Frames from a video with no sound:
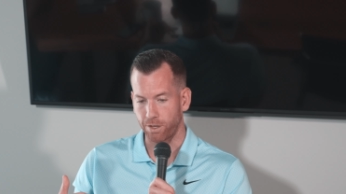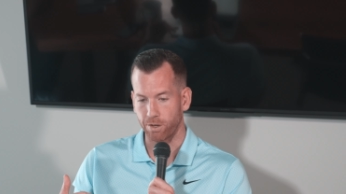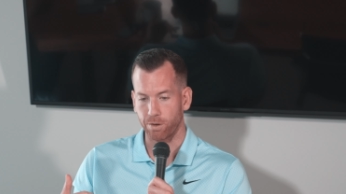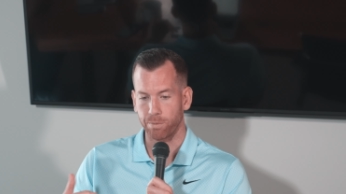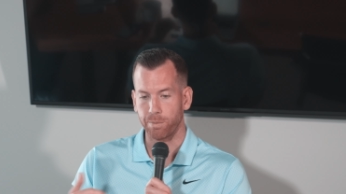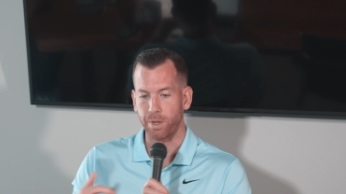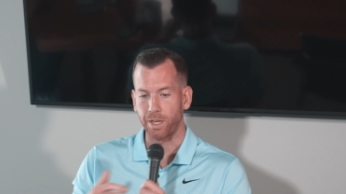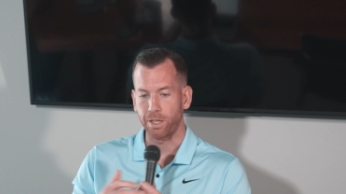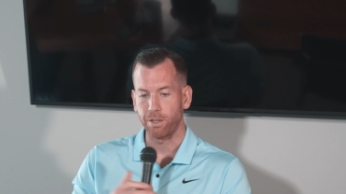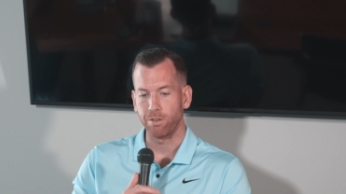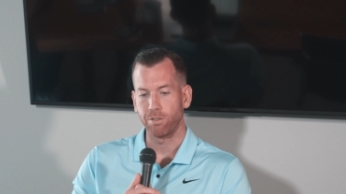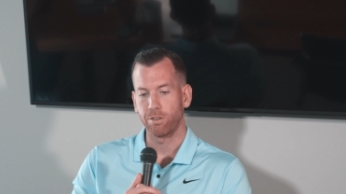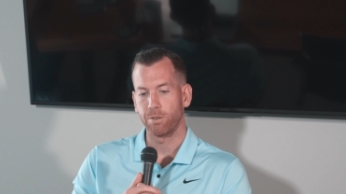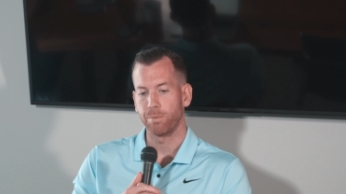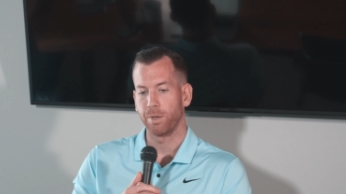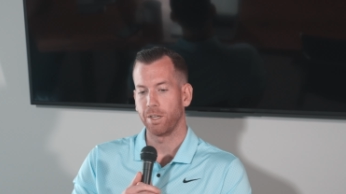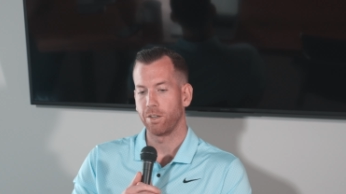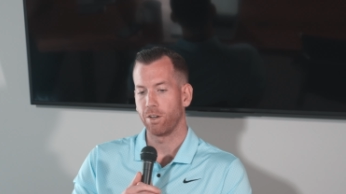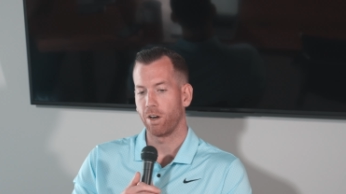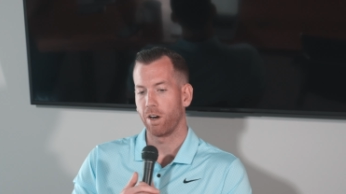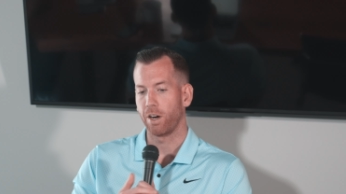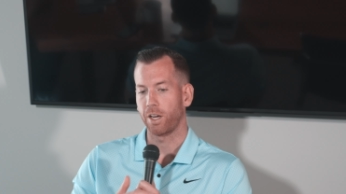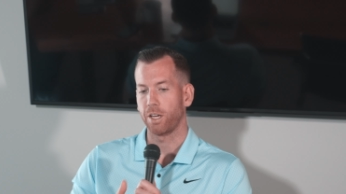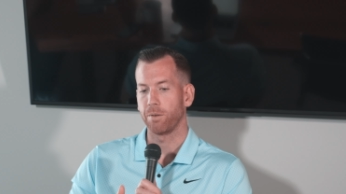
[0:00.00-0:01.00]
make you
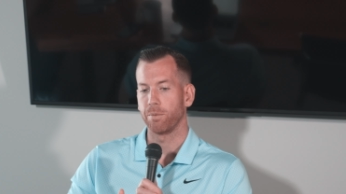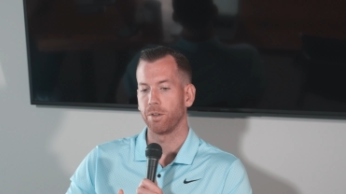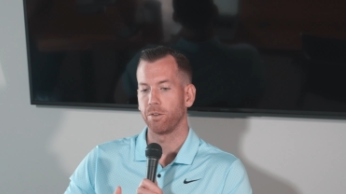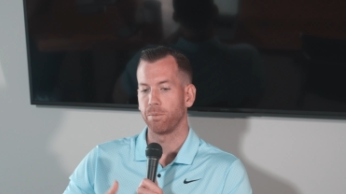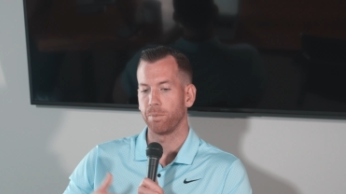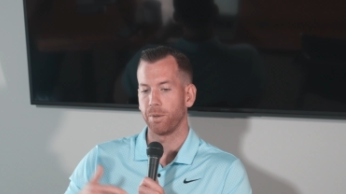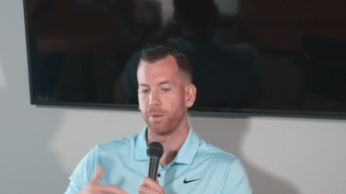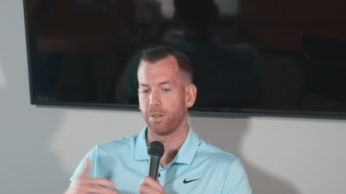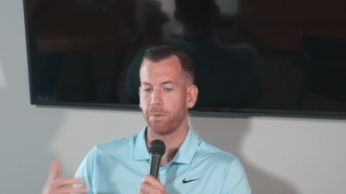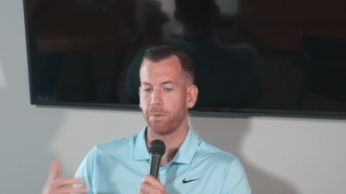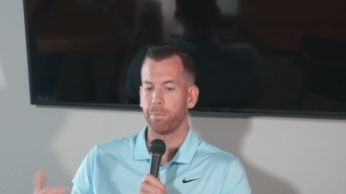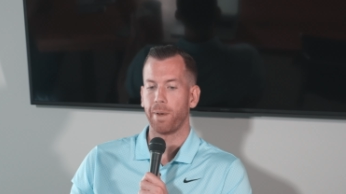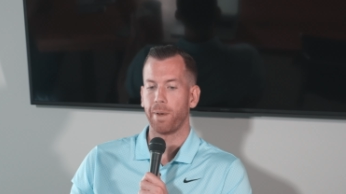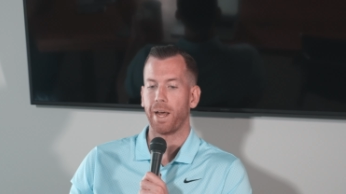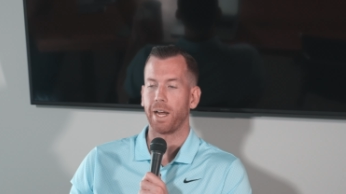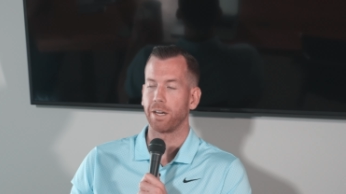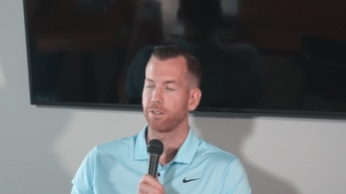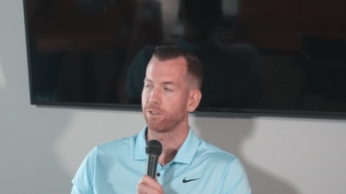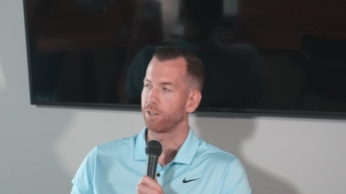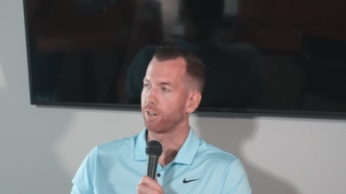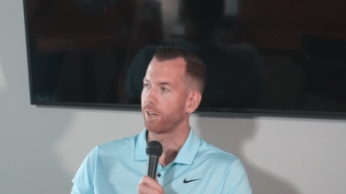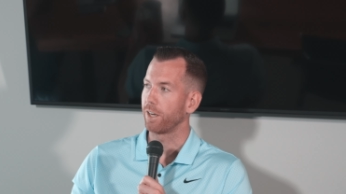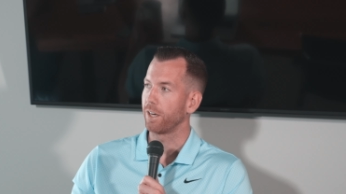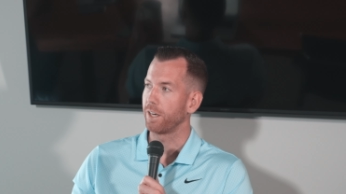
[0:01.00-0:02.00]
submit documents, but the
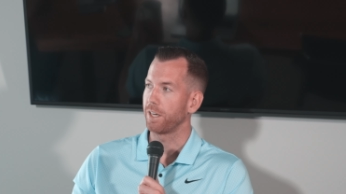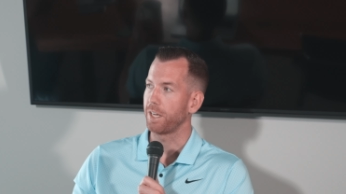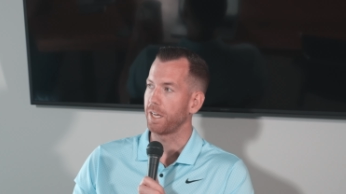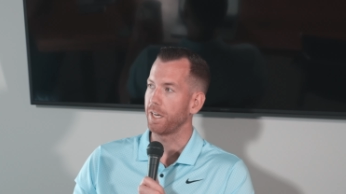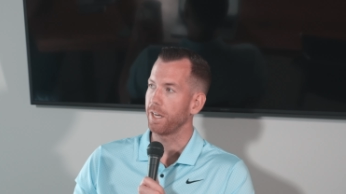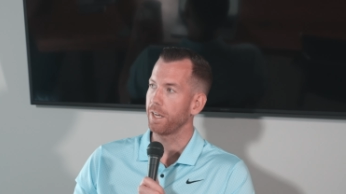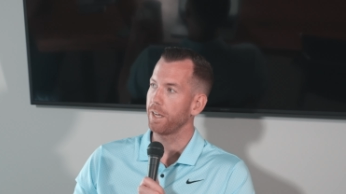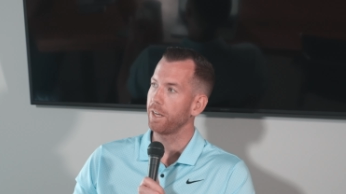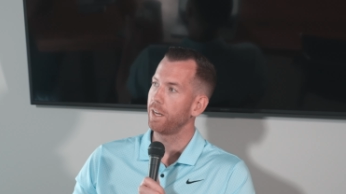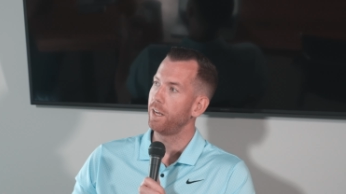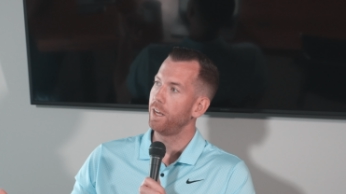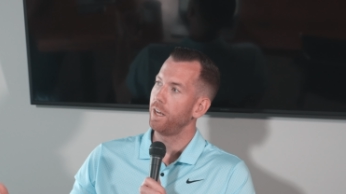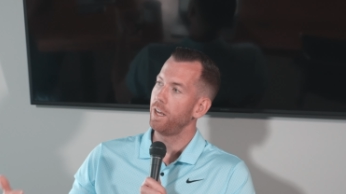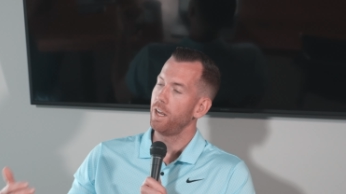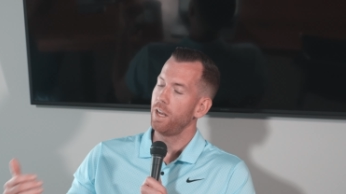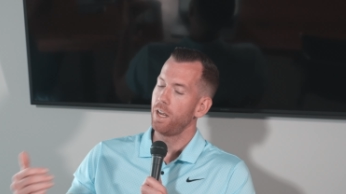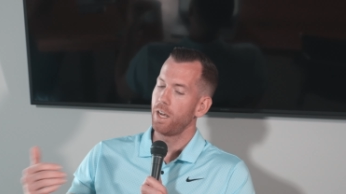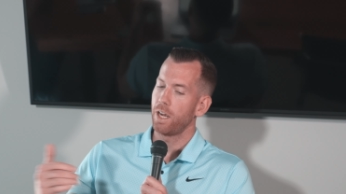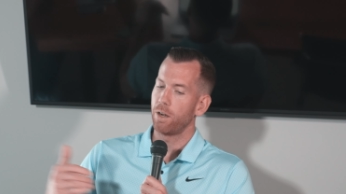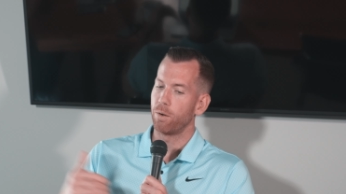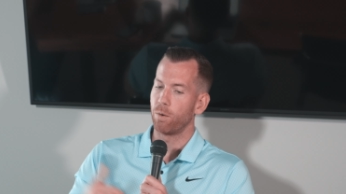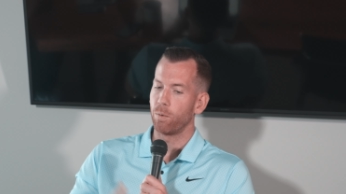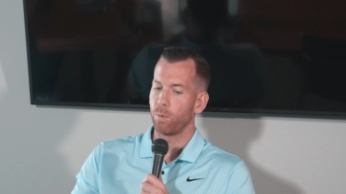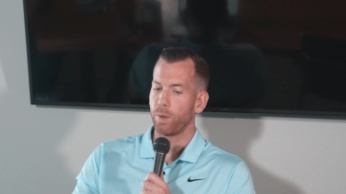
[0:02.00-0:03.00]
banks are going to need it,
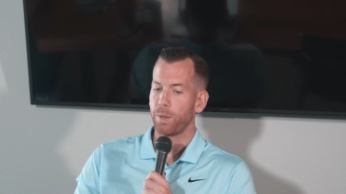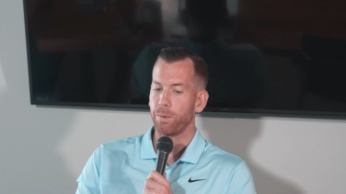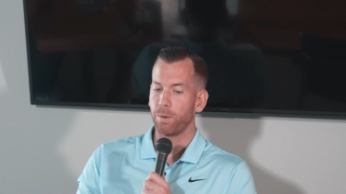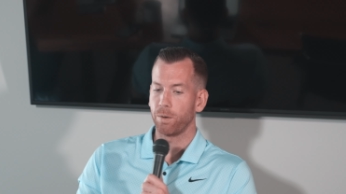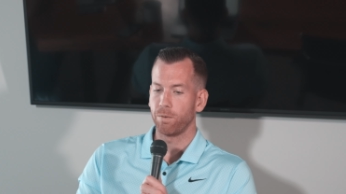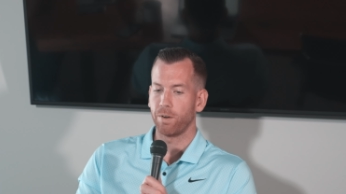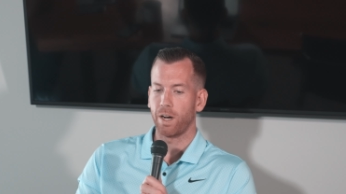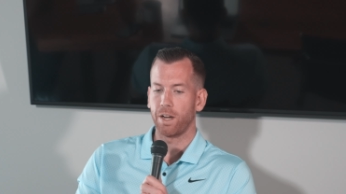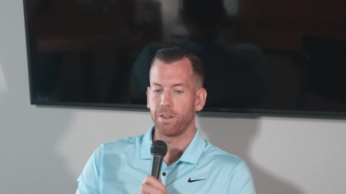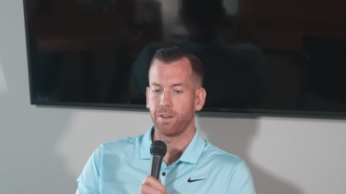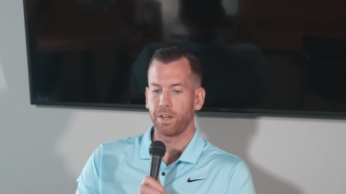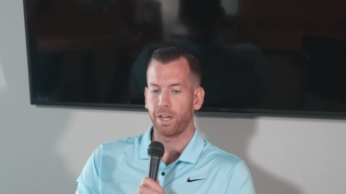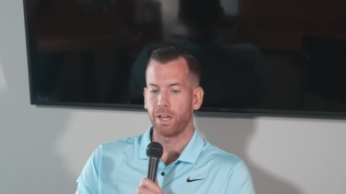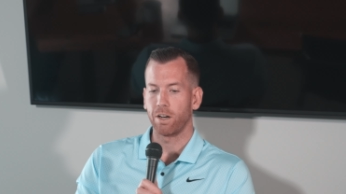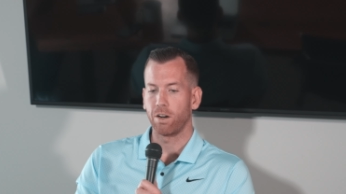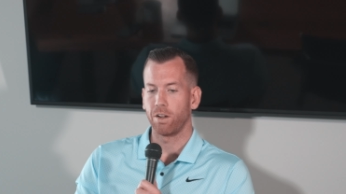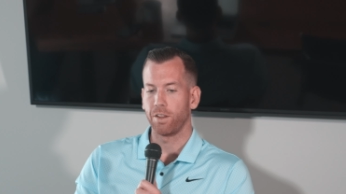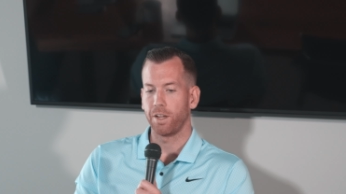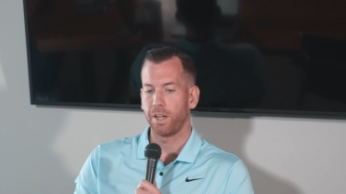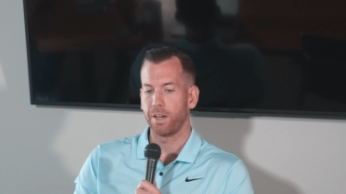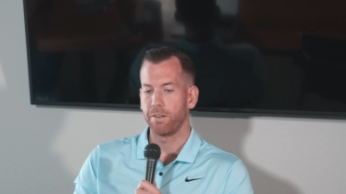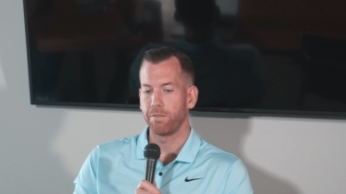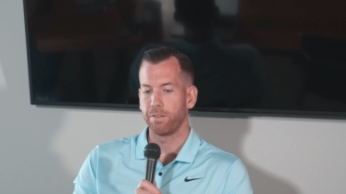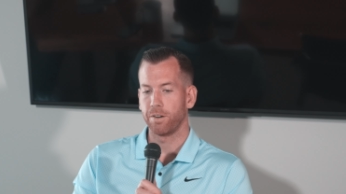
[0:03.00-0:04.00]
and we would rather get all
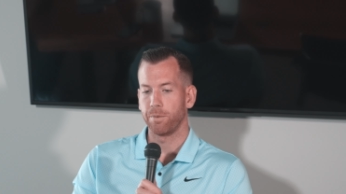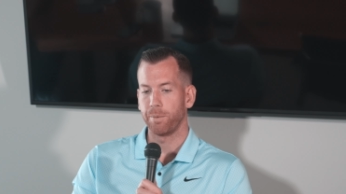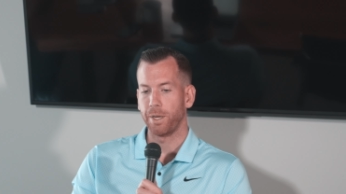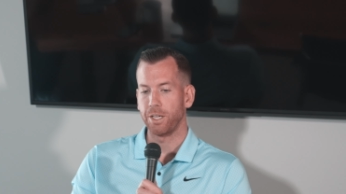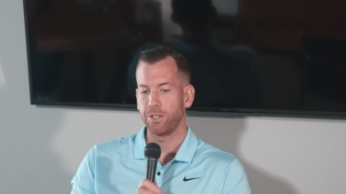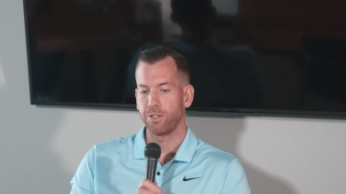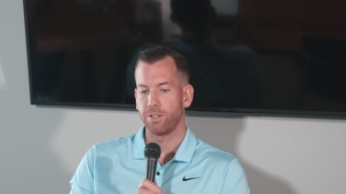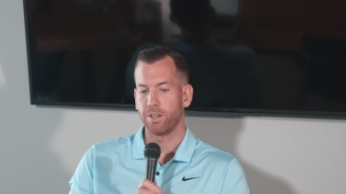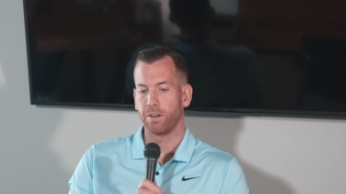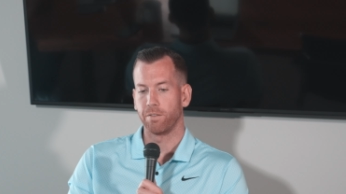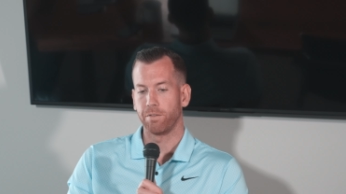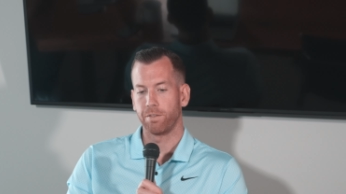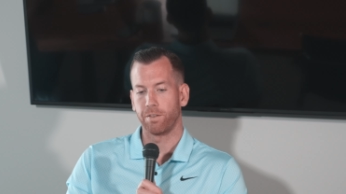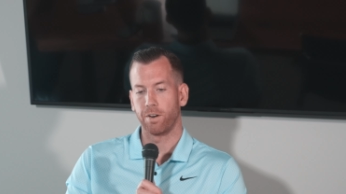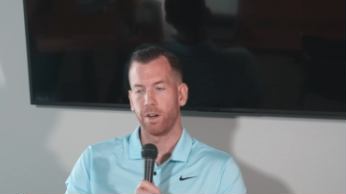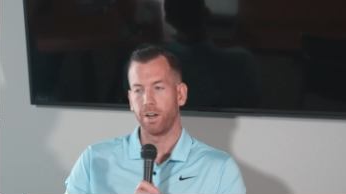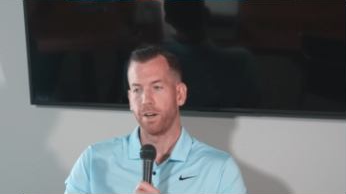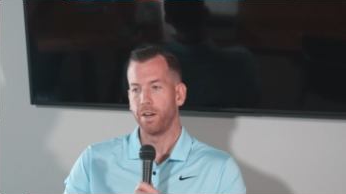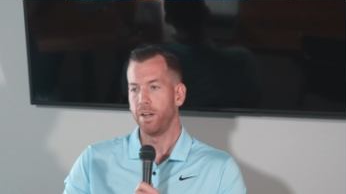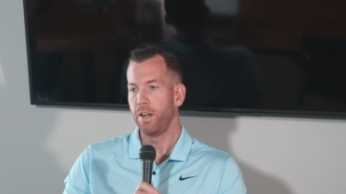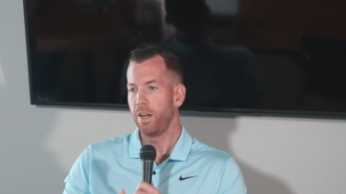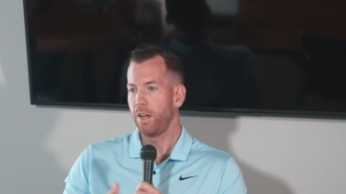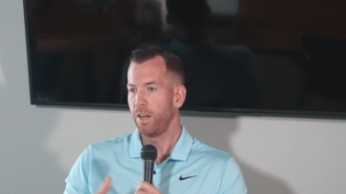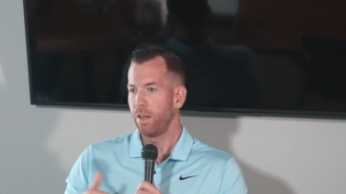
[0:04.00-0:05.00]
that information up
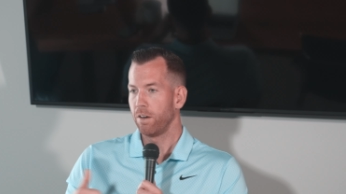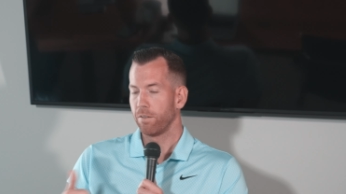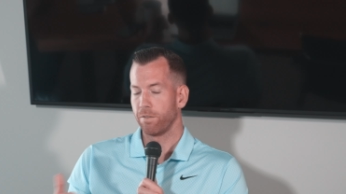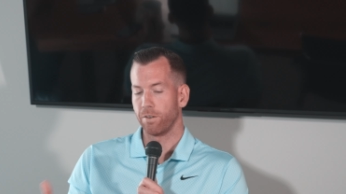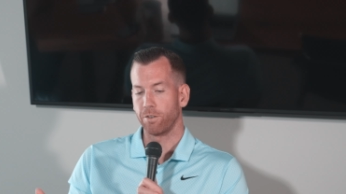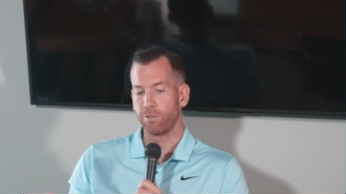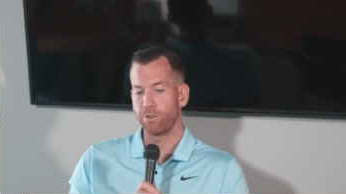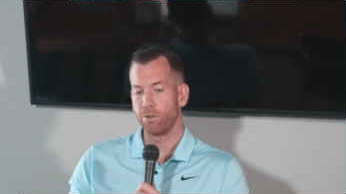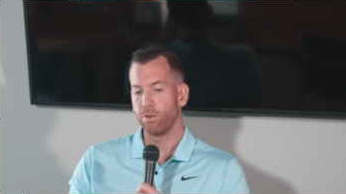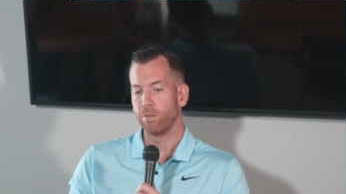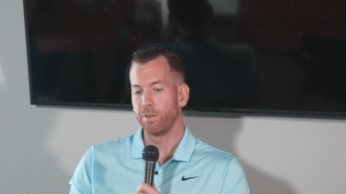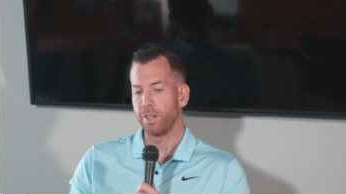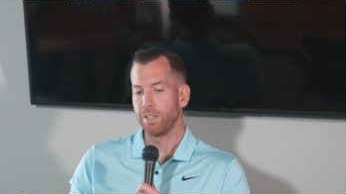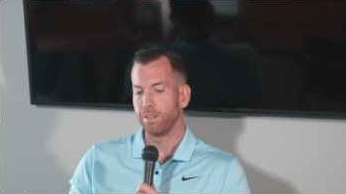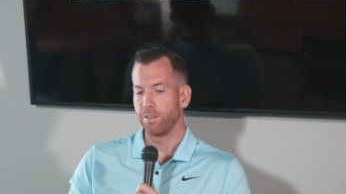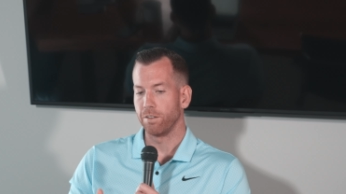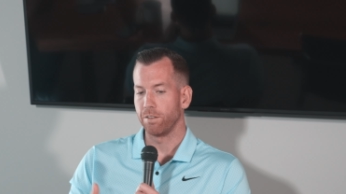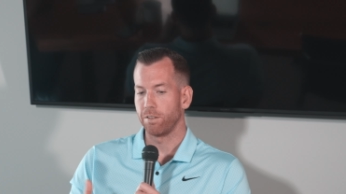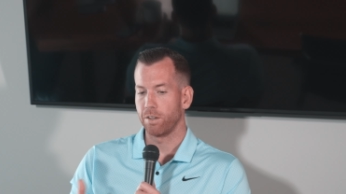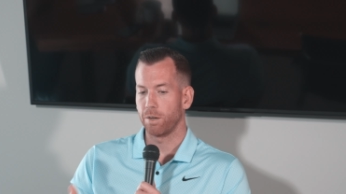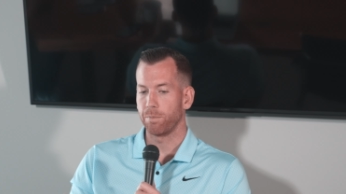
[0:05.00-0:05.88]
front for two reasons.